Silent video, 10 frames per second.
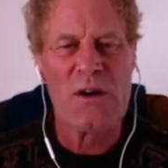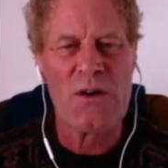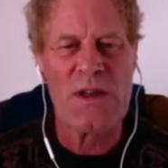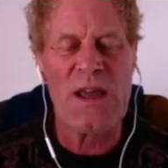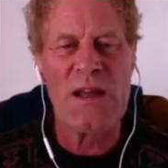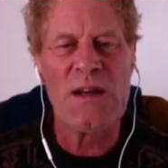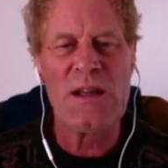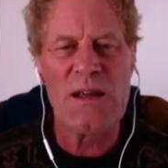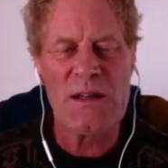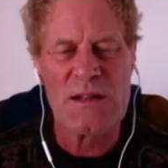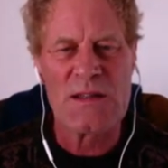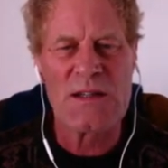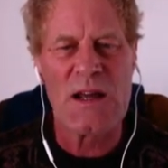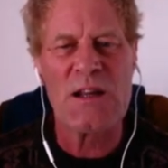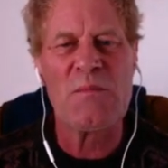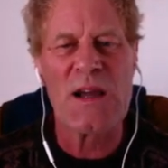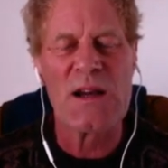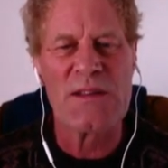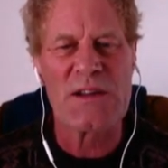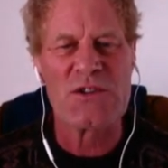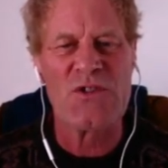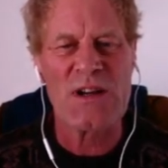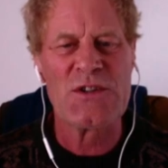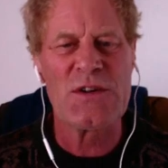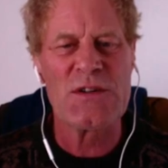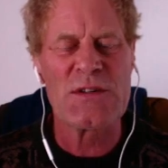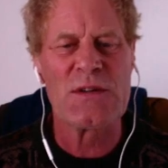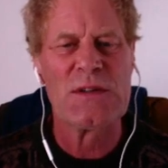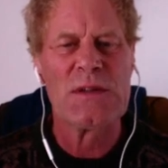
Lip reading: go to India to study megalithic structures.